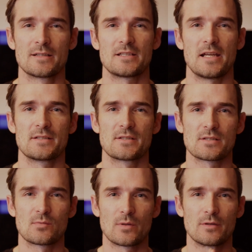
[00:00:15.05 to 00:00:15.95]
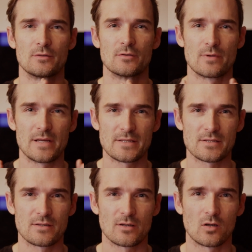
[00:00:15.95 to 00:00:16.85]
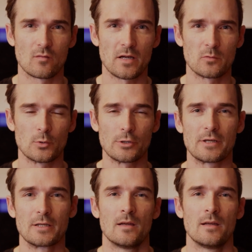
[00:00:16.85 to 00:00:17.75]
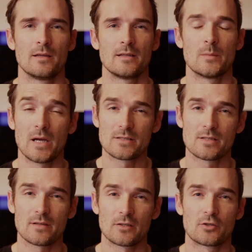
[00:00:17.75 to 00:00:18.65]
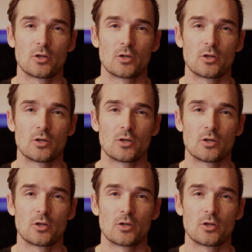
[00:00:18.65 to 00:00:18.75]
changes with the duration of that work. Imagine that you're